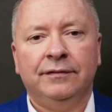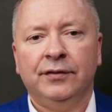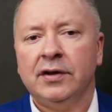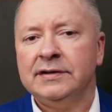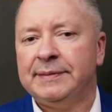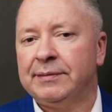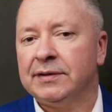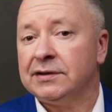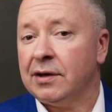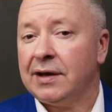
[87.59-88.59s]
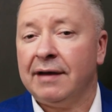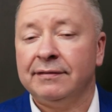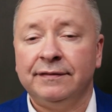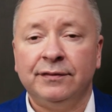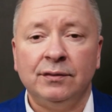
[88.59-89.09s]
For those people that don't
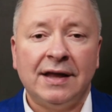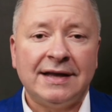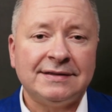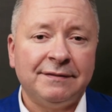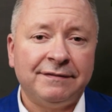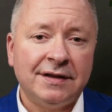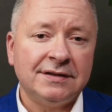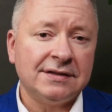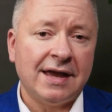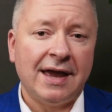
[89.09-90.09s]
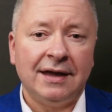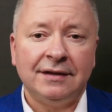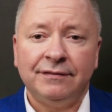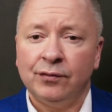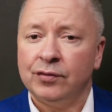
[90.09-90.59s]
have the full laser funds to
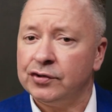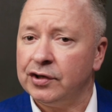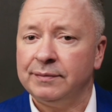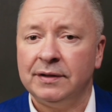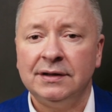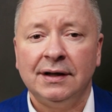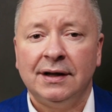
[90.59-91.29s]
hand for treatment,